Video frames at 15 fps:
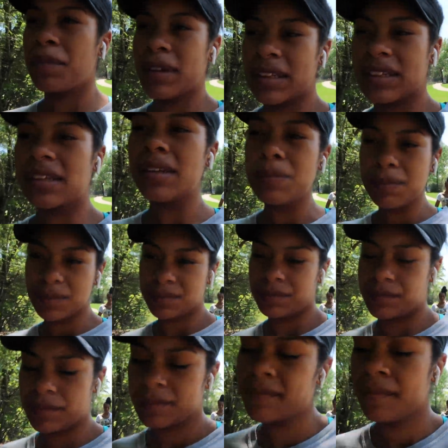up on them,
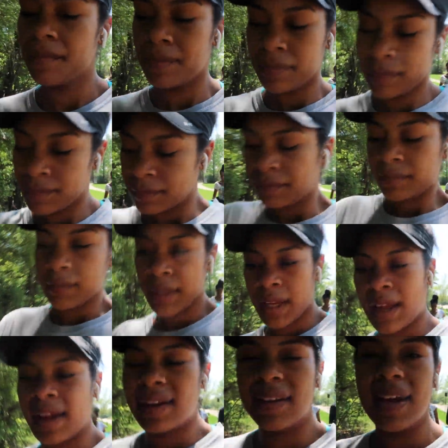
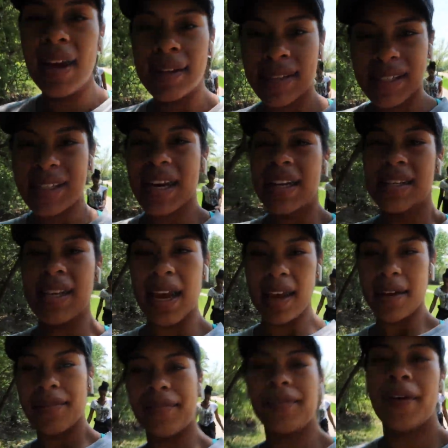and yeah, stay
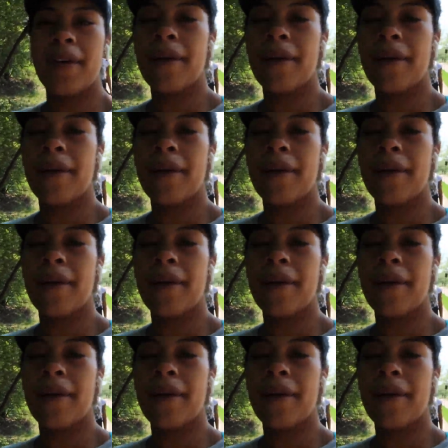safe.